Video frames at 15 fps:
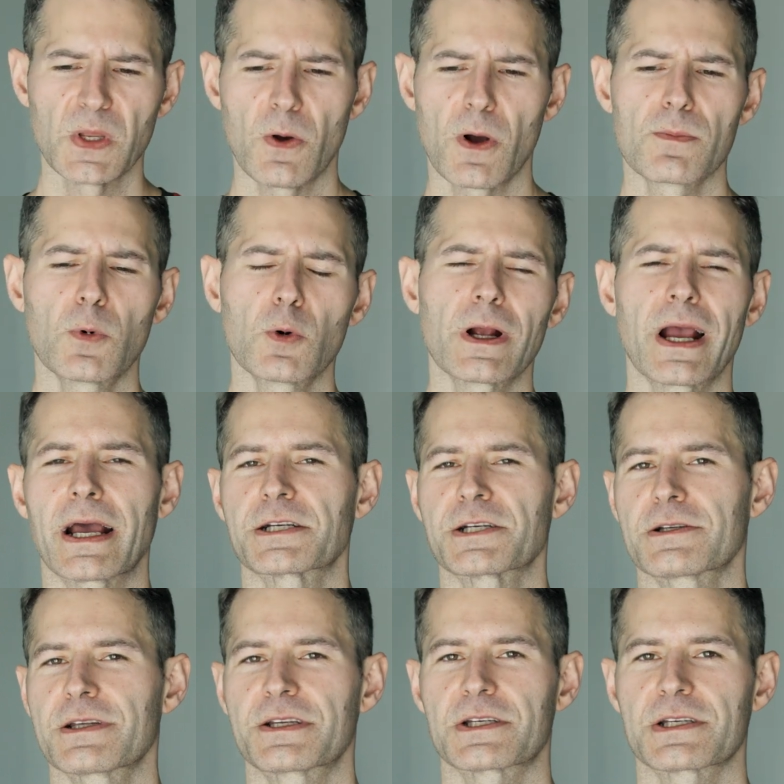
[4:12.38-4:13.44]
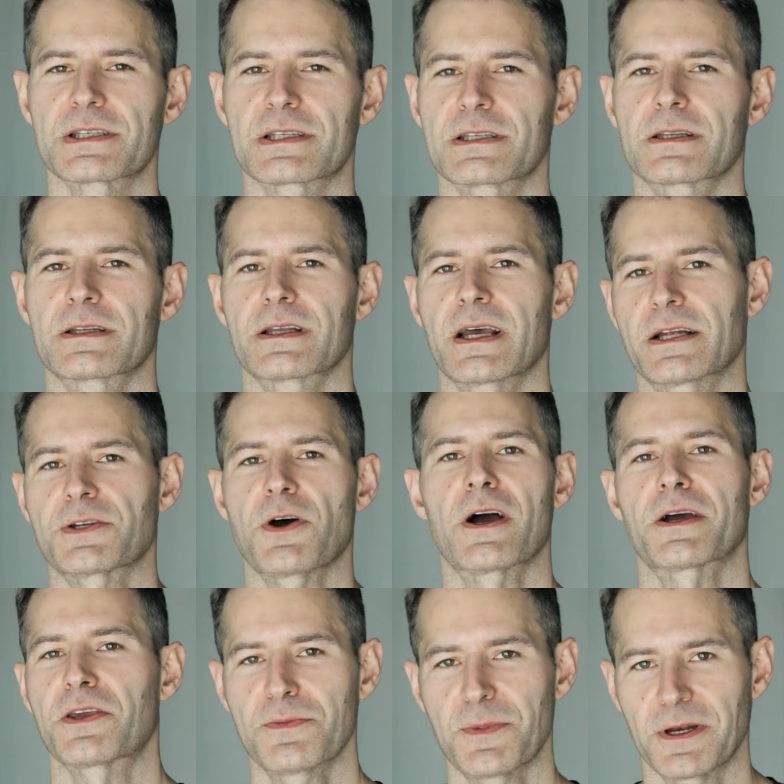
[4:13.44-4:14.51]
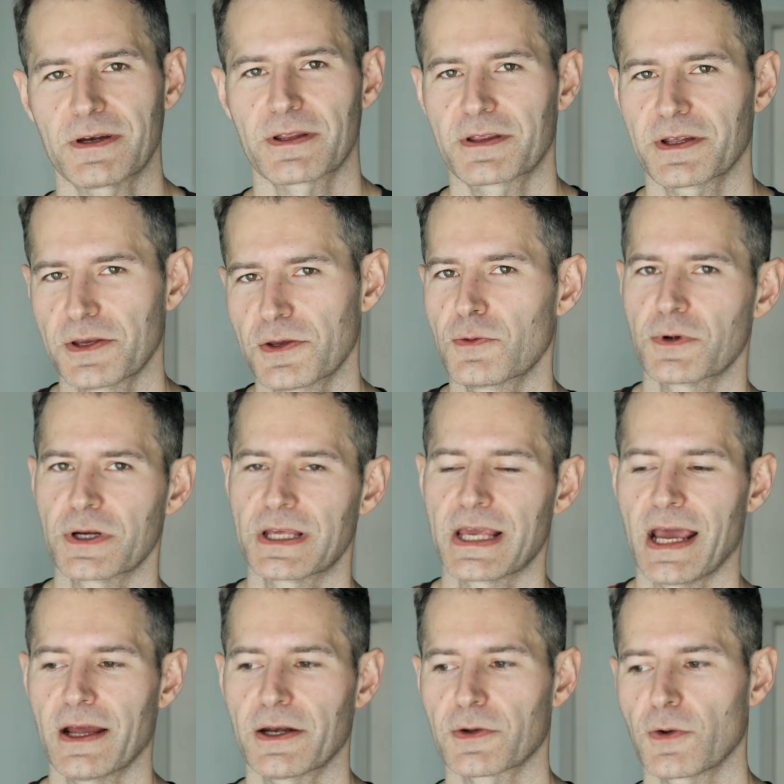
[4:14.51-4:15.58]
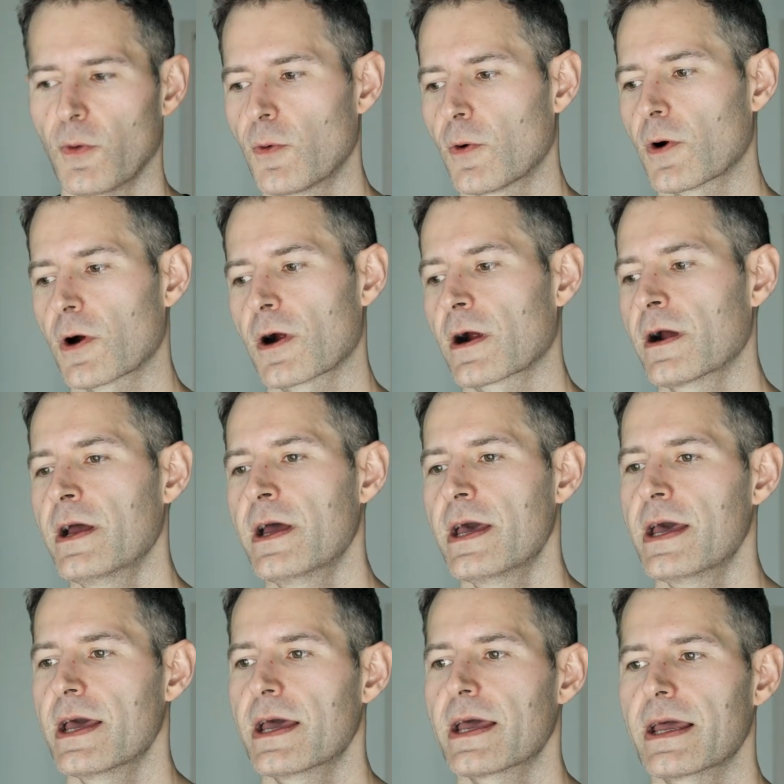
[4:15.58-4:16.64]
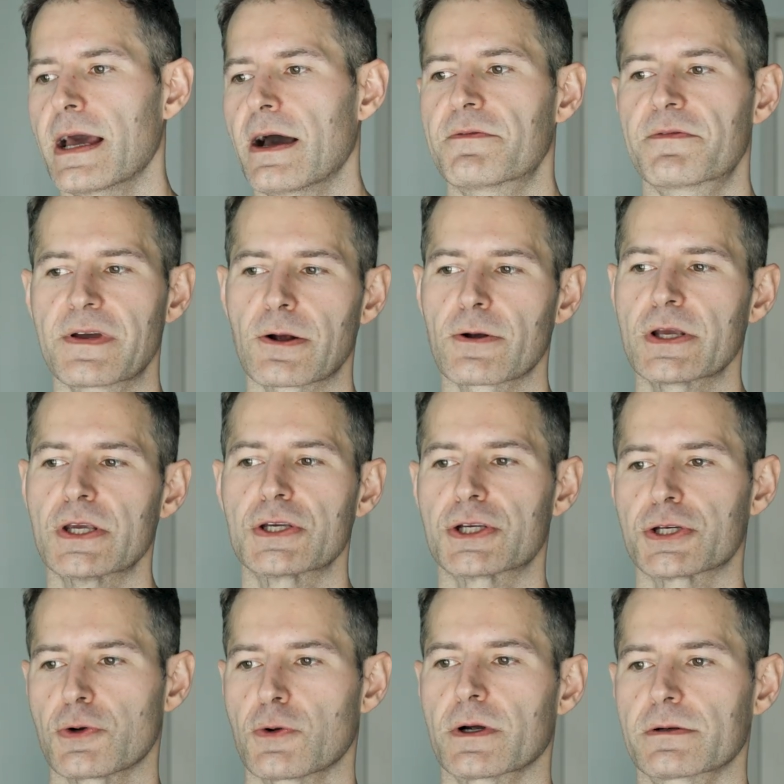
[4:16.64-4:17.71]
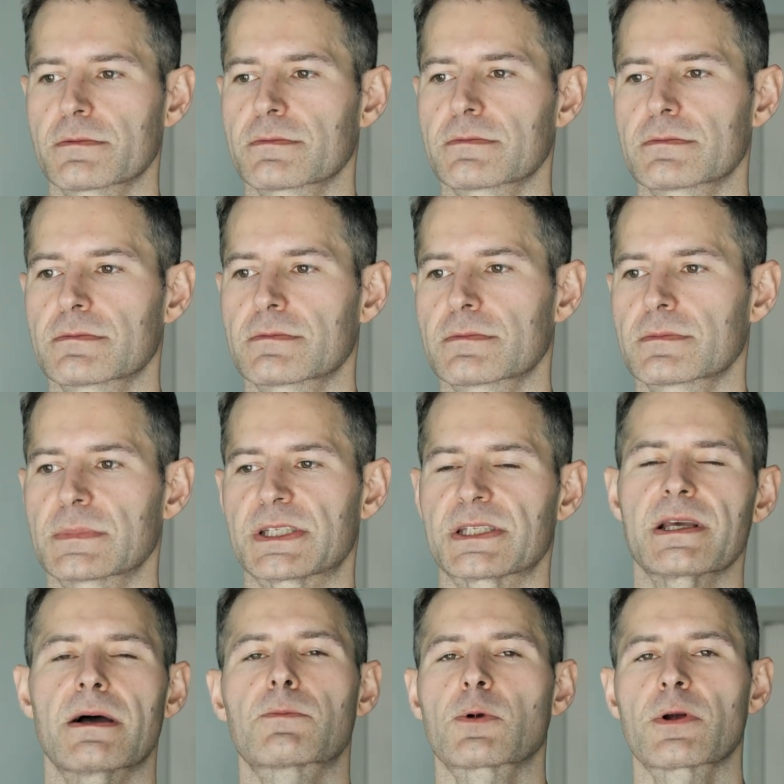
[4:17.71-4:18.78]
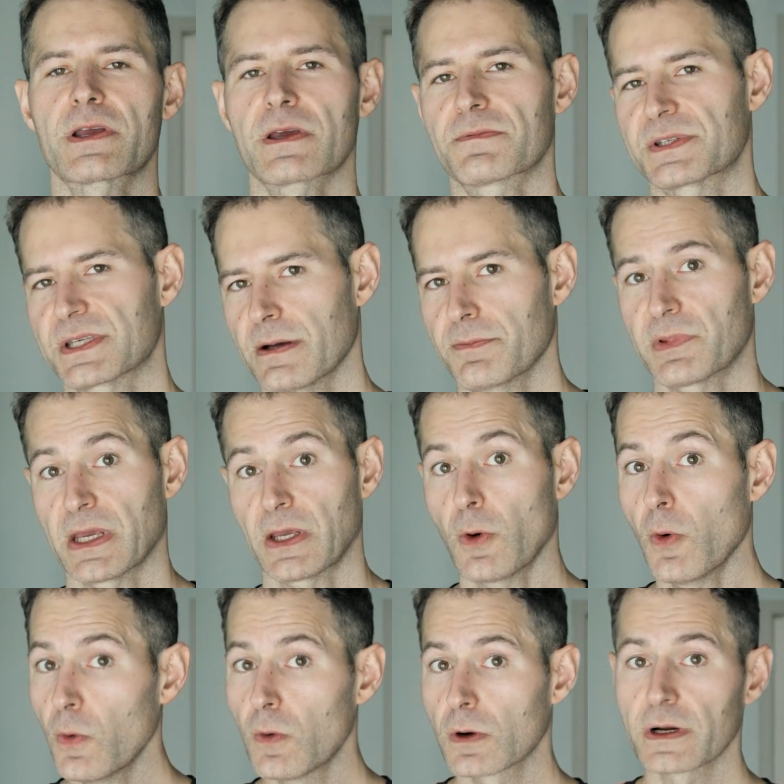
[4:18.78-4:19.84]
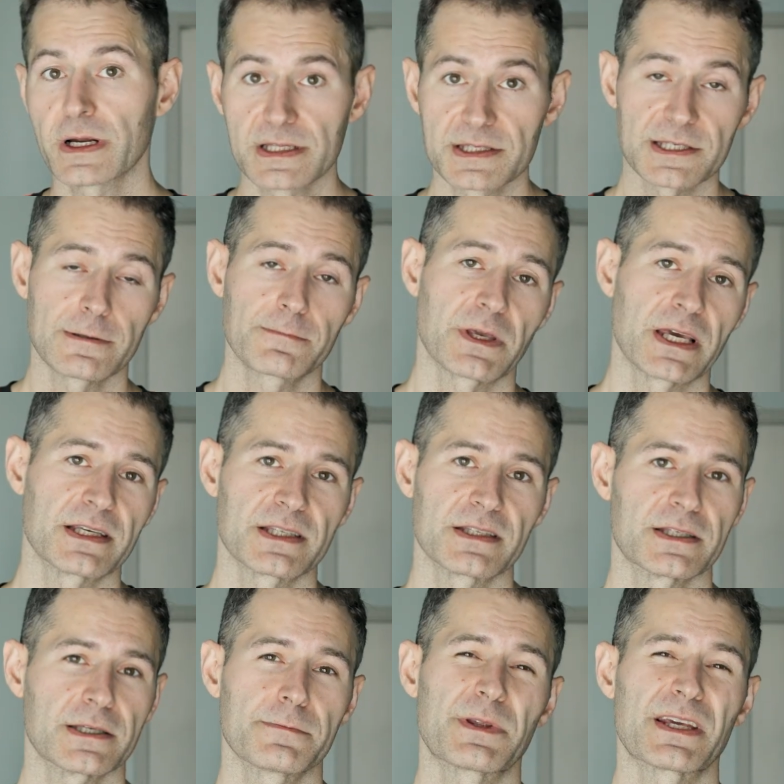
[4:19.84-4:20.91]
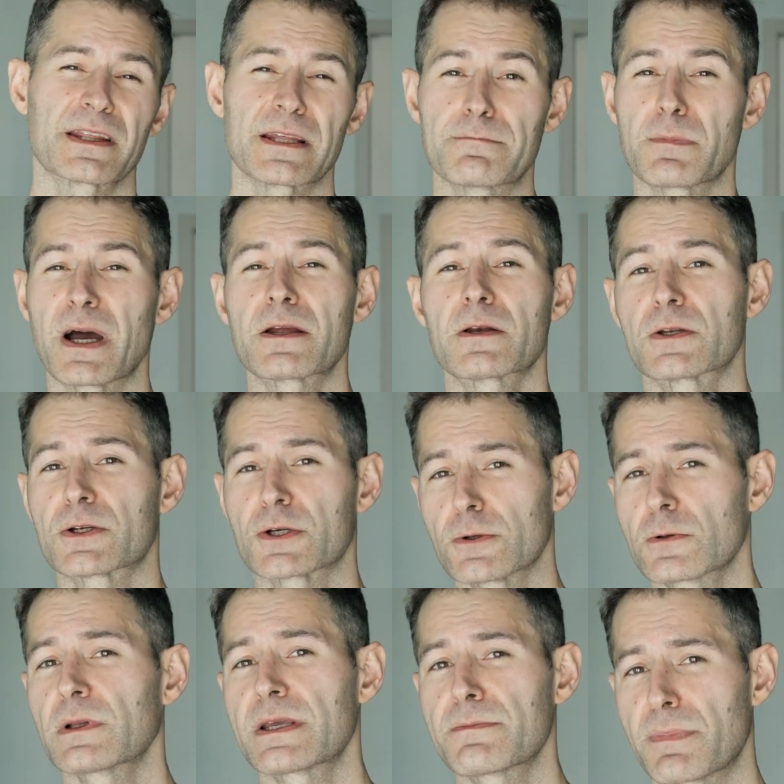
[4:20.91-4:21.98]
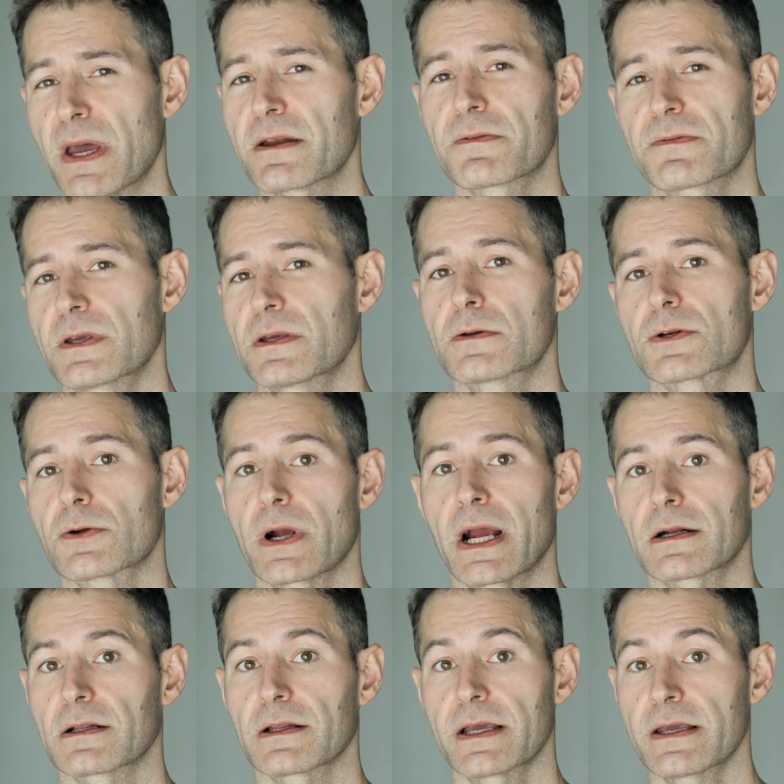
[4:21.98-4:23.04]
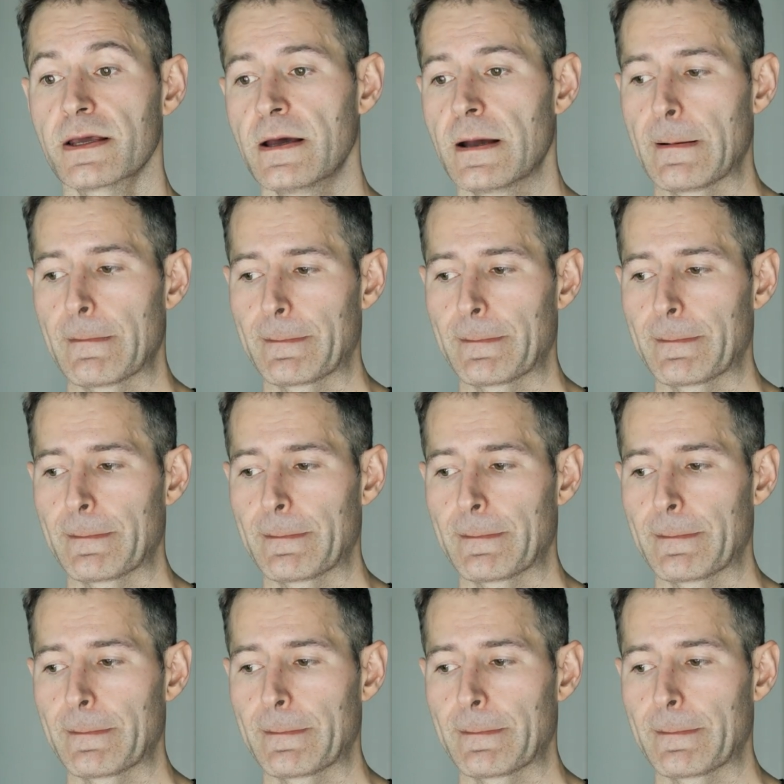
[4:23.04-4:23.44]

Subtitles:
are more actually just a document that you would get, or a very short summary of something, or in some cases something that might truly benefit you directly.